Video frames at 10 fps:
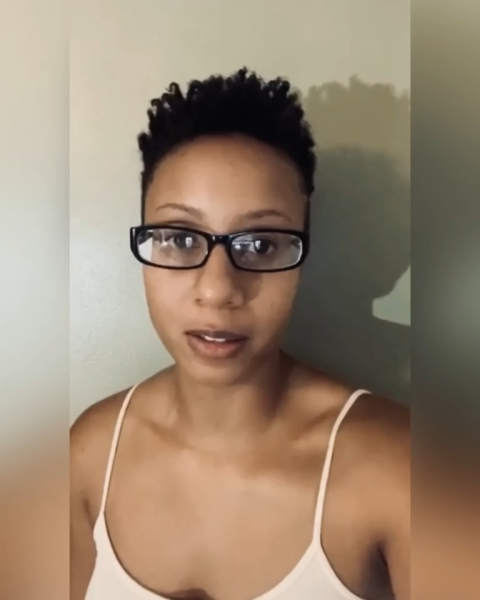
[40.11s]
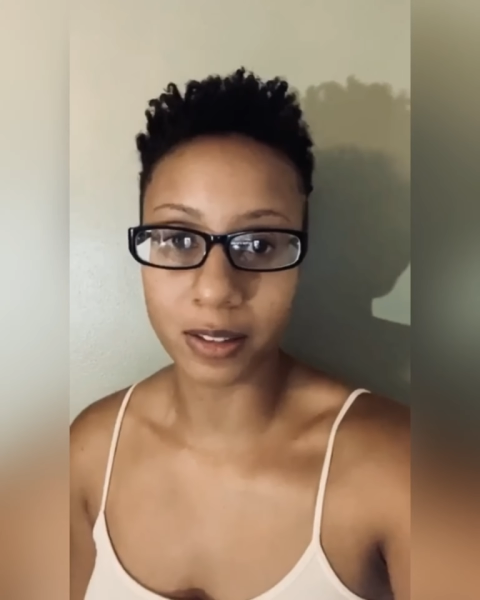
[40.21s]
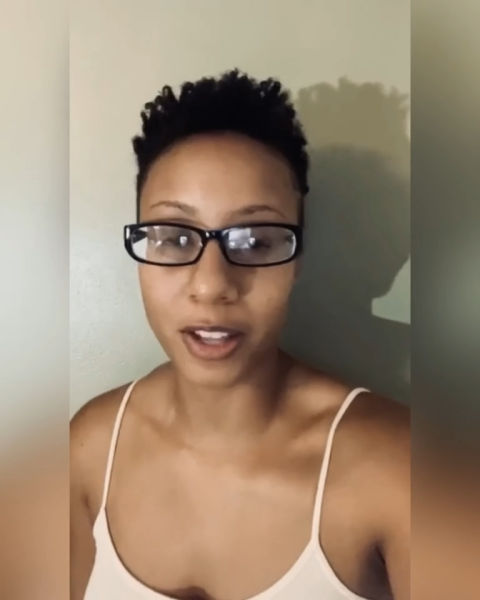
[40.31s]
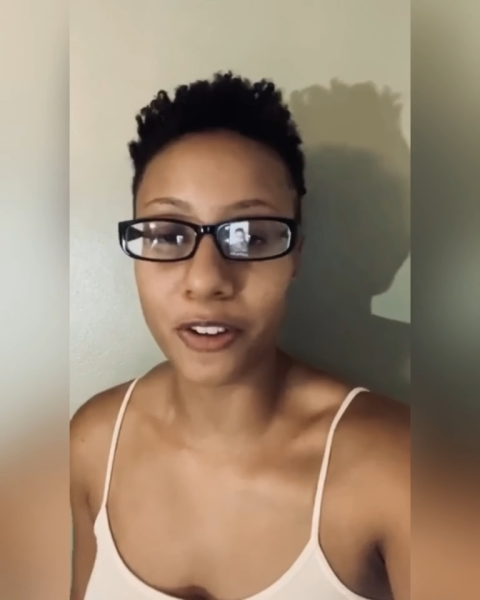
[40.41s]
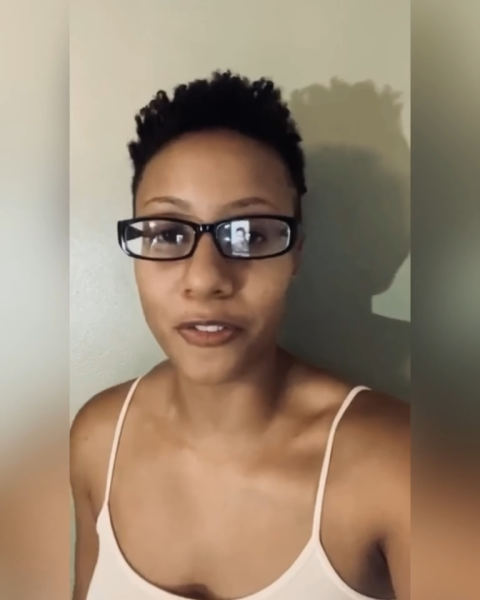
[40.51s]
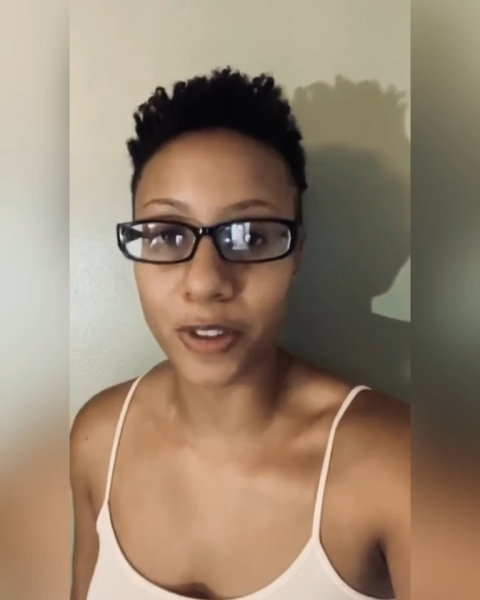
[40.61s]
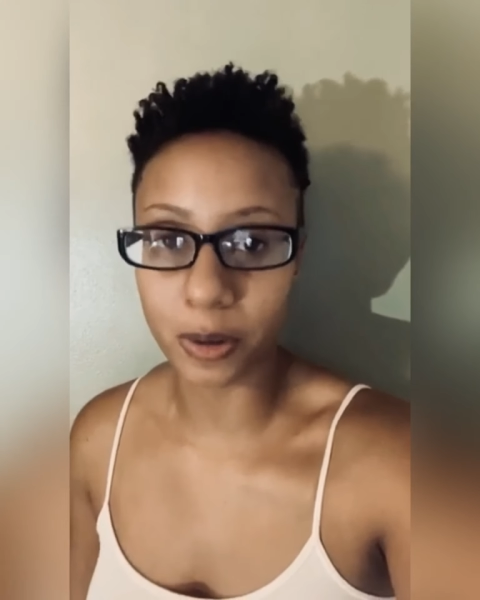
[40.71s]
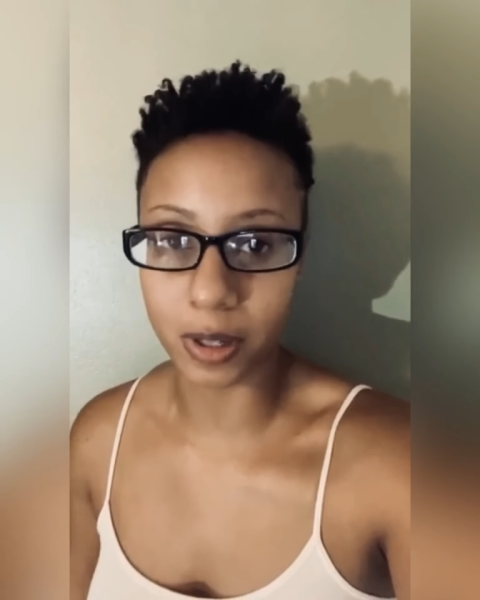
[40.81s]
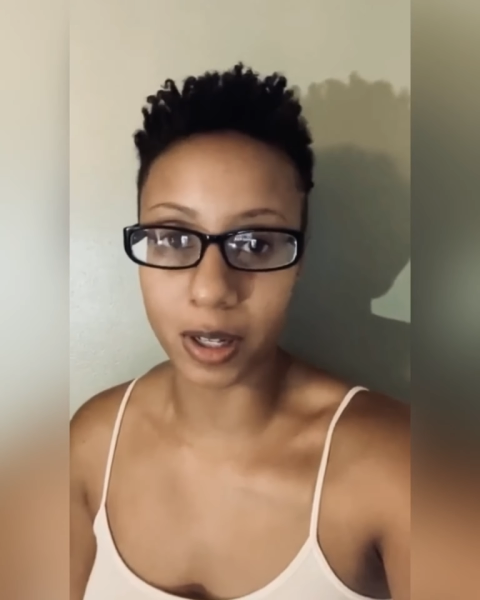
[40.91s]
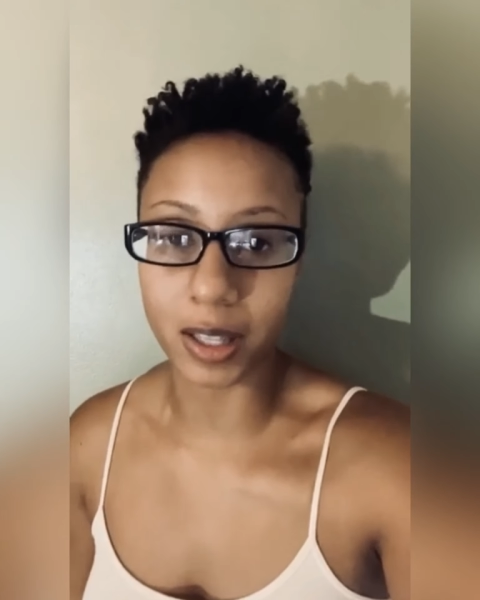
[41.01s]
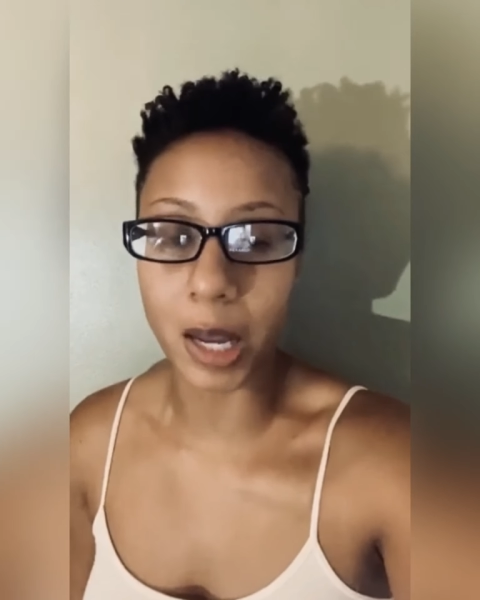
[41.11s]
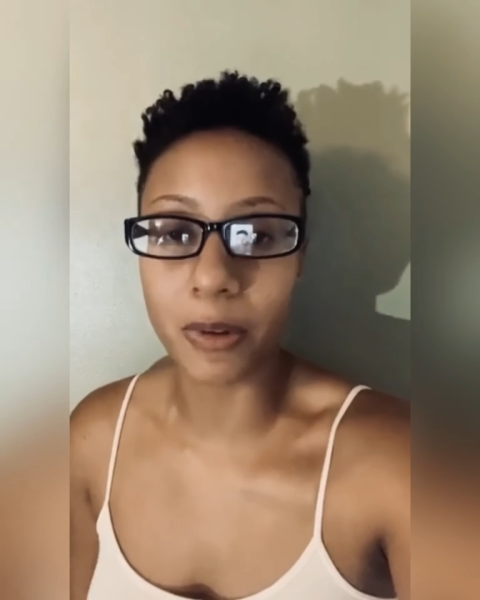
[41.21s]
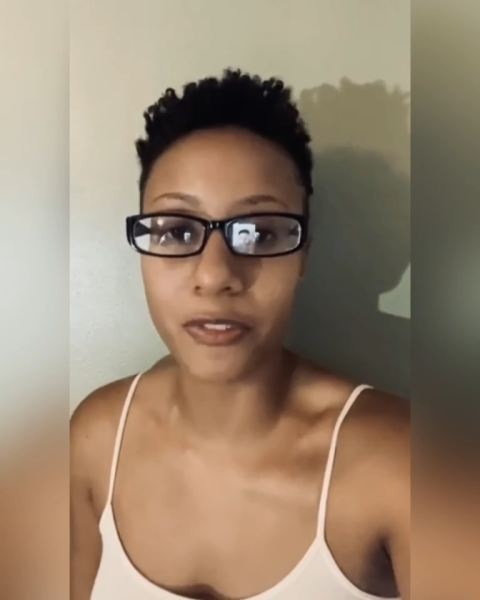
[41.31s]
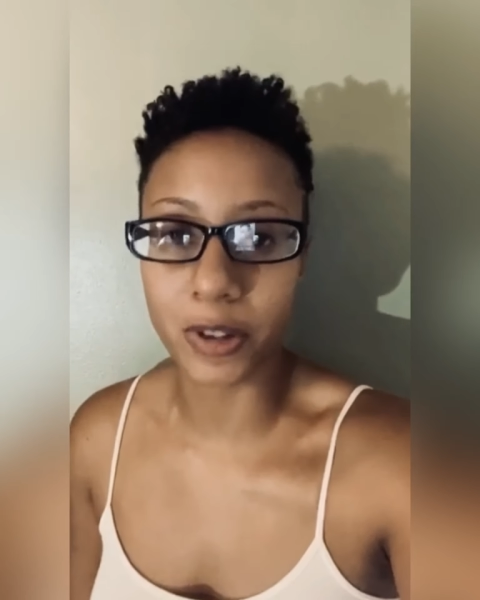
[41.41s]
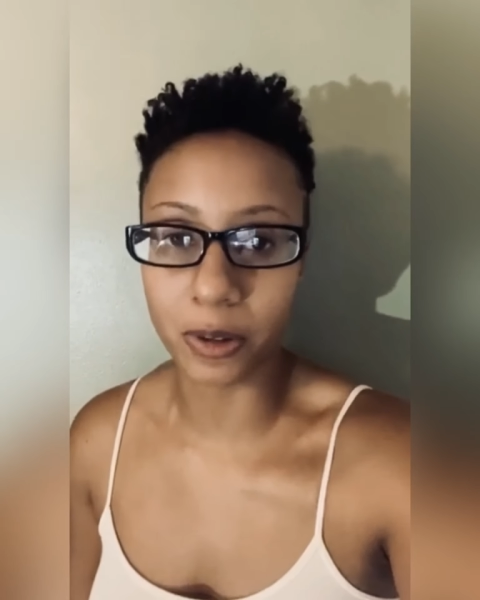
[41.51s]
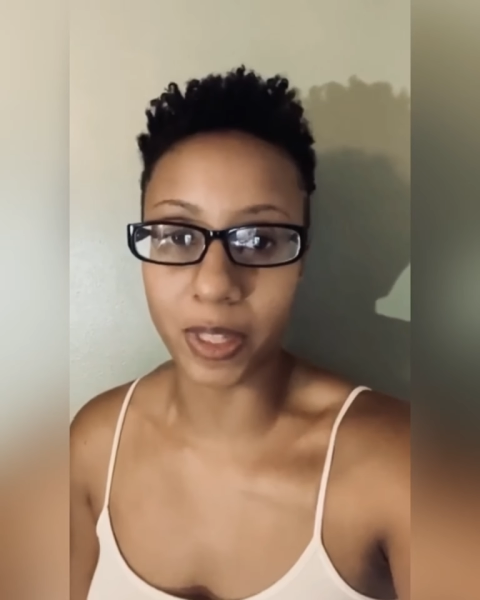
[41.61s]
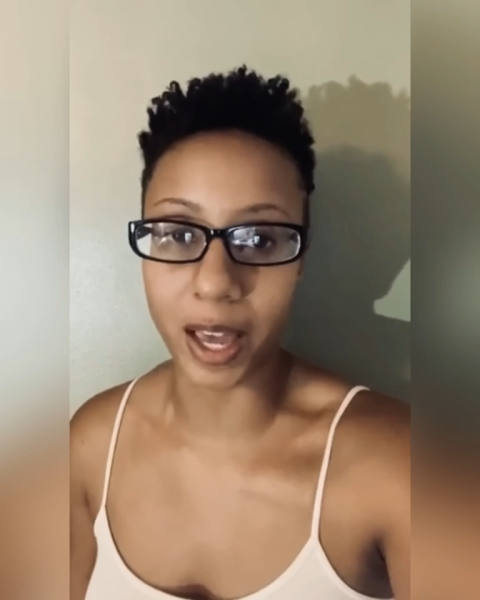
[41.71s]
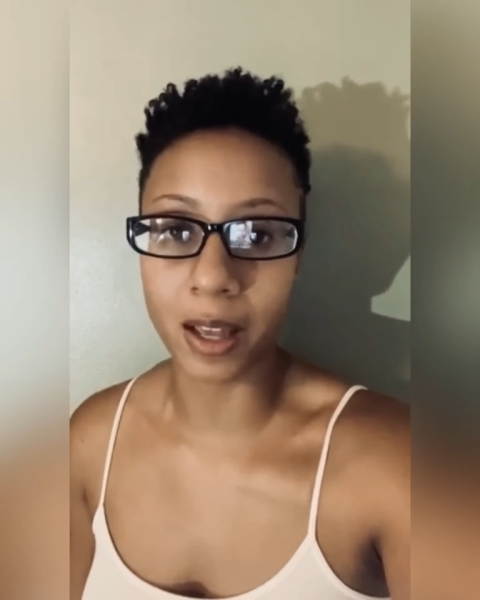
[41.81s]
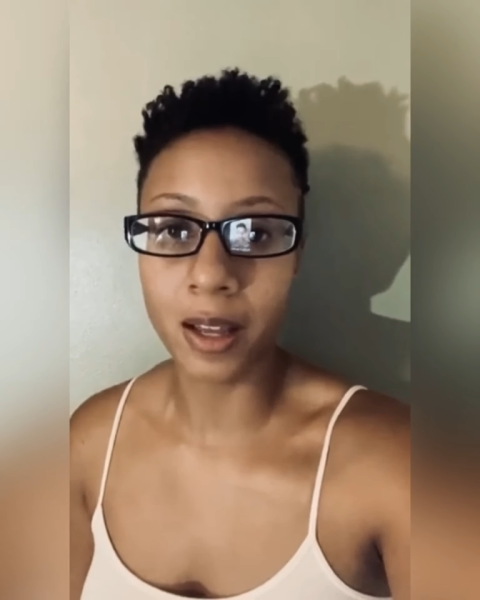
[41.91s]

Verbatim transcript: They'll feel good. They will feel that.